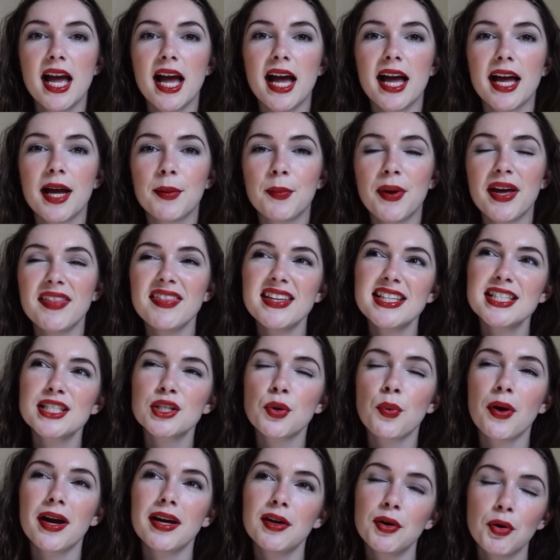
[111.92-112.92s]
And this is
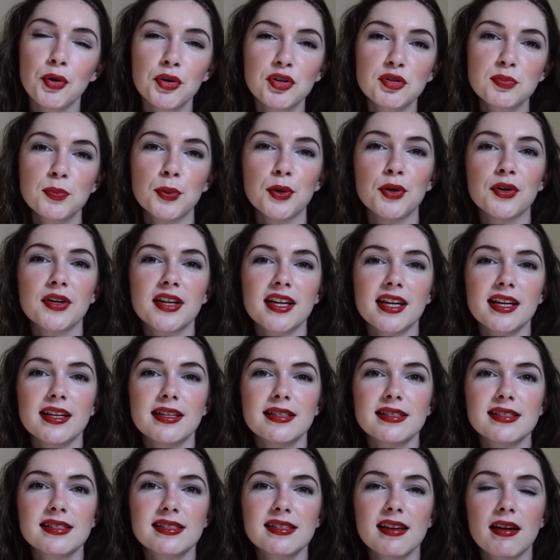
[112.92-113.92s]
quite an odd book.
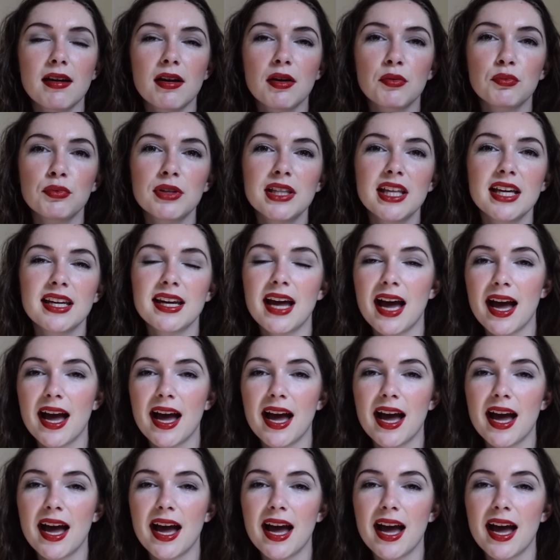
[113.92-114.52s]
It's really an